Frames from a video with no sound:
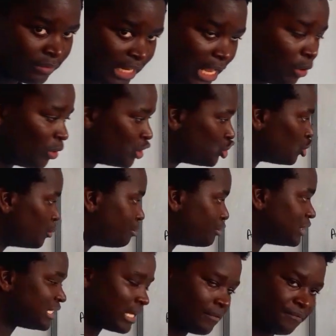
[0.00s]
I want you to
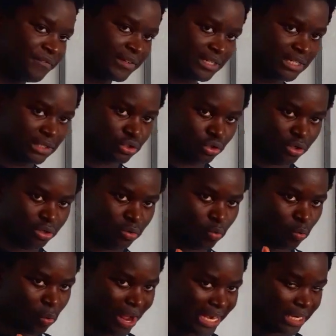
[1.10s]
put emphasis
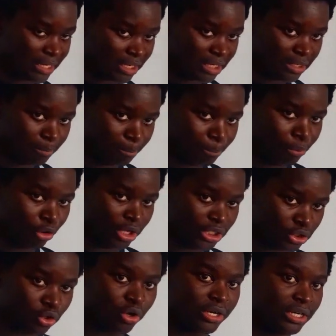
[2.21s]
on one
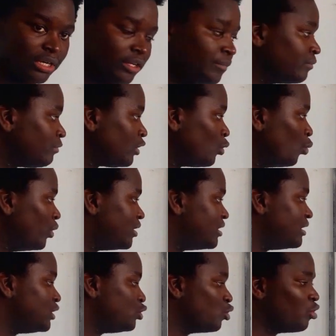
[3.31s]
point only, which
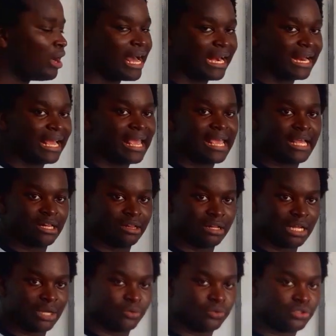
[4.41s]
is your RL.
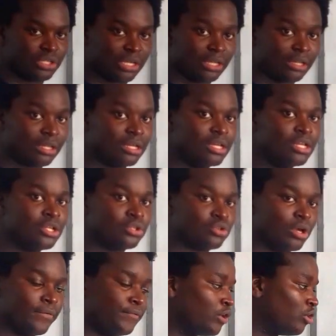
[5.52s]
Are we together? So
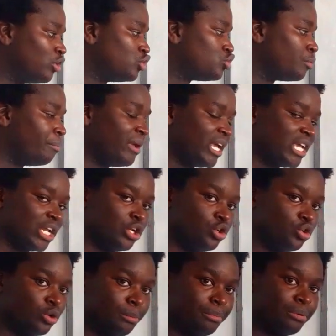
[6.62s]
if you're going to make a
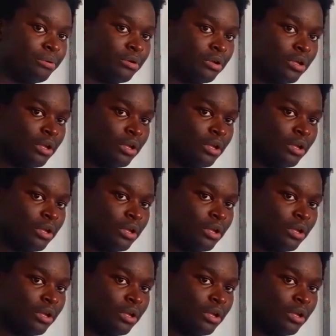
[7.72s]
loop,